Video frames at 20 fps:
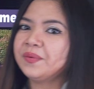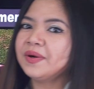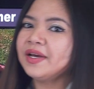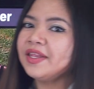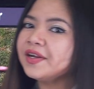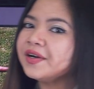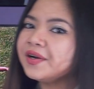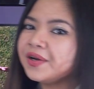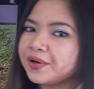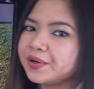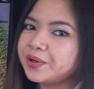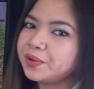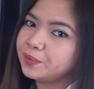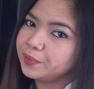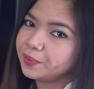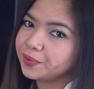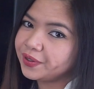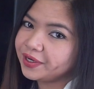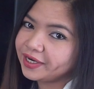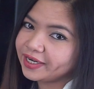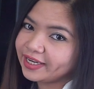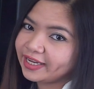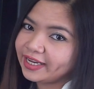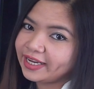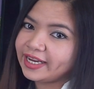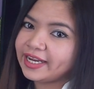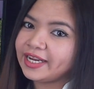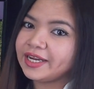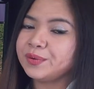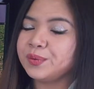Whether you're
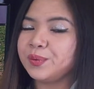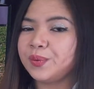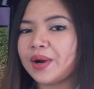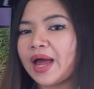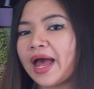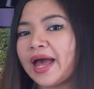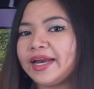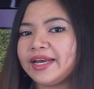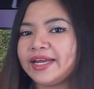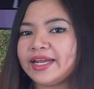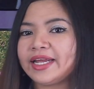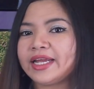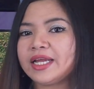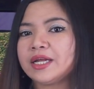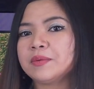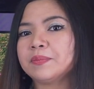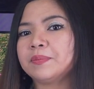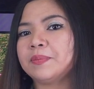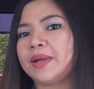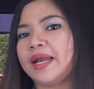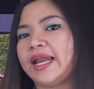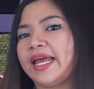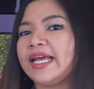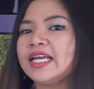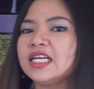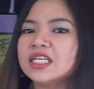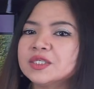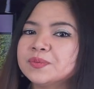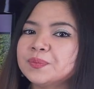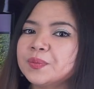working, running,
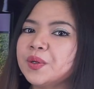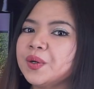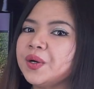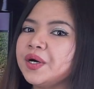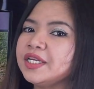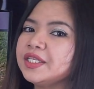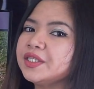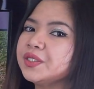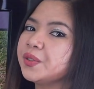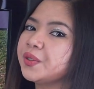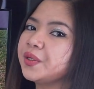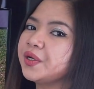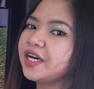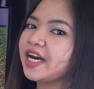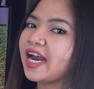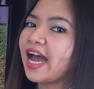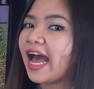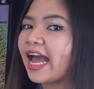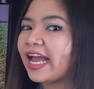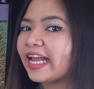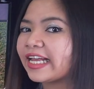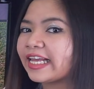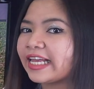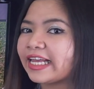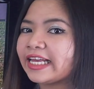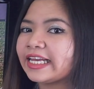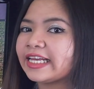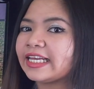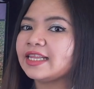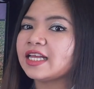playing sports, or
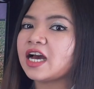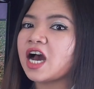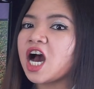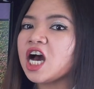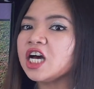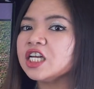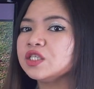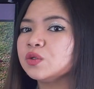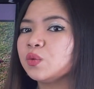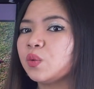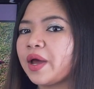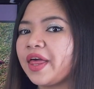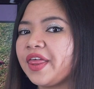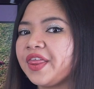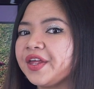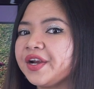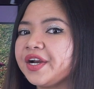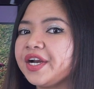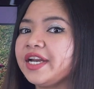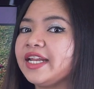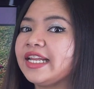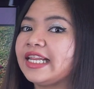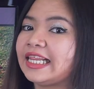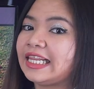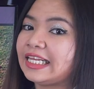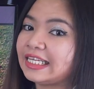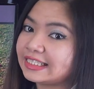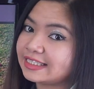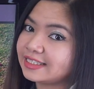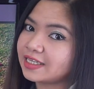hiking in the hot weather
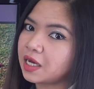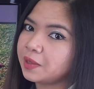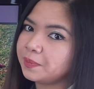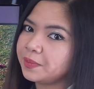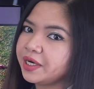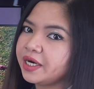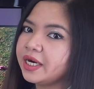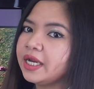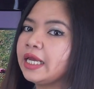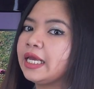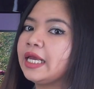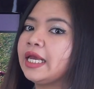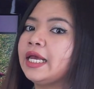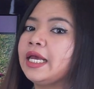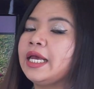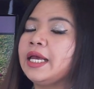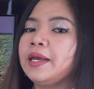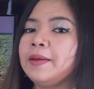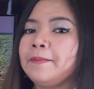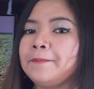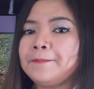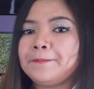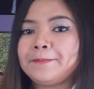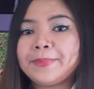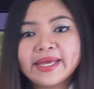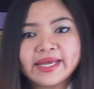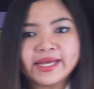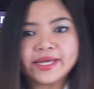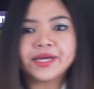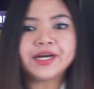this summer,
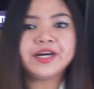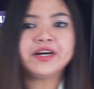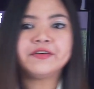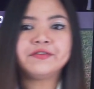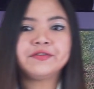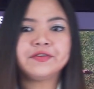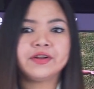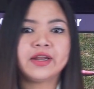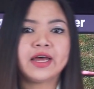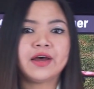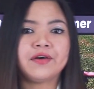be careful